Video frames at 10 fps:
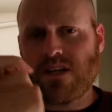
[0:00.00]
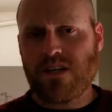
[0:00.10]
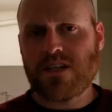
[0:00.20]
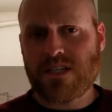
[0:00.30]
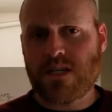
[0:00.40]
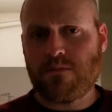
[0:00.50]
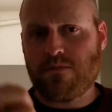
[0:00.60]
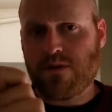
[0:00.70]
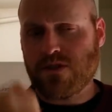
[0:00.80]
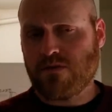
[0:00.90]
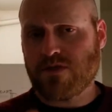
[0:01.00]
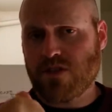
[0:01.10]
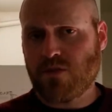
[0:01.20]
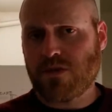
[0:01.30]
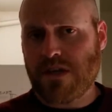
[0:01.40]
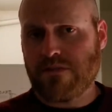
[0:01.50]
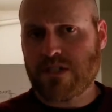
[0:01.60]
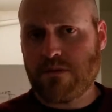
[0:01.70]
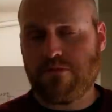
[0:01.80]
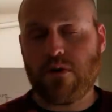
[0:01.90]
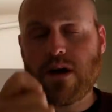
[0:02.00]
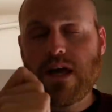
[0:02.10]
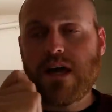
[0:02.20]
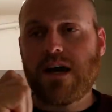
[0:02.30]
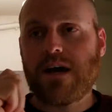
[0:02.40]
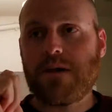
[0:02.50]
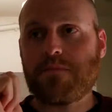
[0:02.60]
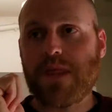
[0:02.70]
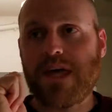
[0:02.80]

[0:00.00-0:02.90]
then you need to tip for services you would never tip for. Um,